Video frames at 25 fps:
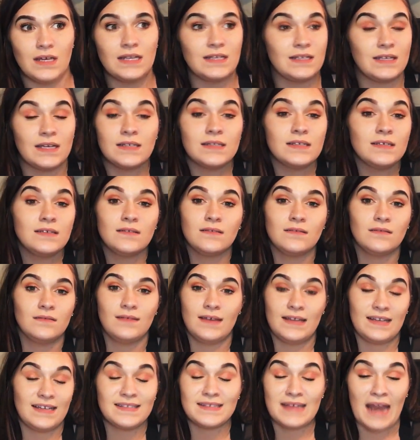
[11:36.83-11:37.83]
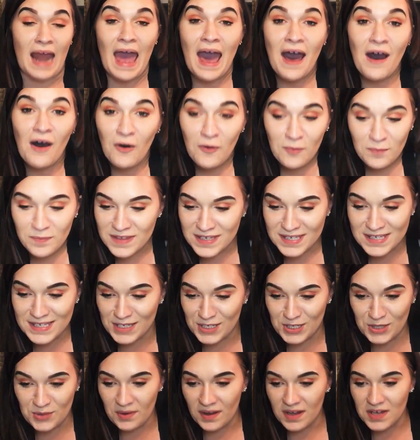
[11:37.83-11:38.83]
doesn't help the
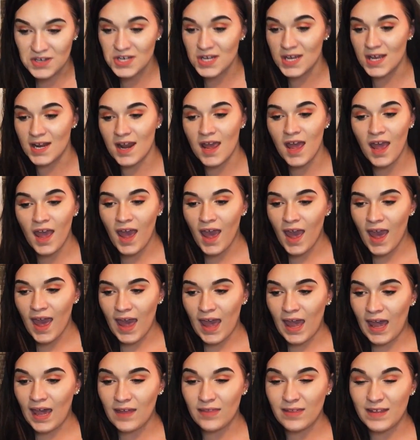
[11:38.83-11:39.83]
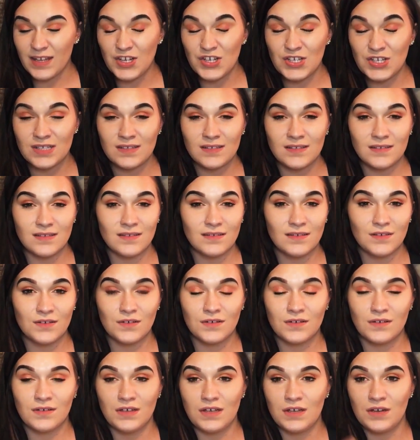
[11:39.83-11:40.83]
situation, and they just,
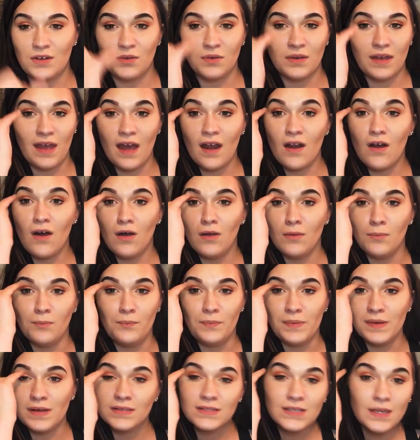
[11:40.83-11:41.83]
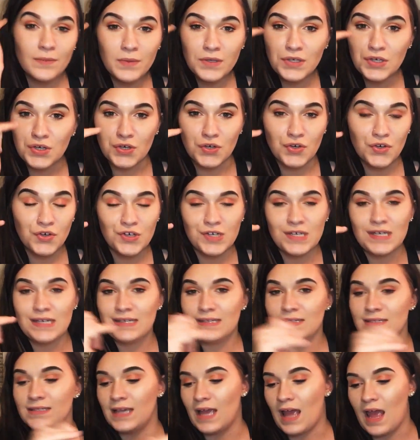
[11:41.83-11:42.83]
you know, get all built up in your
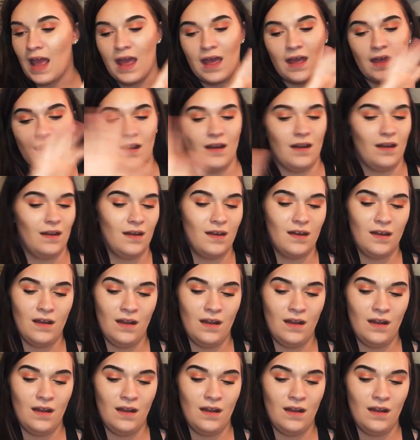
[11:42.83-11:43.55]
crease, and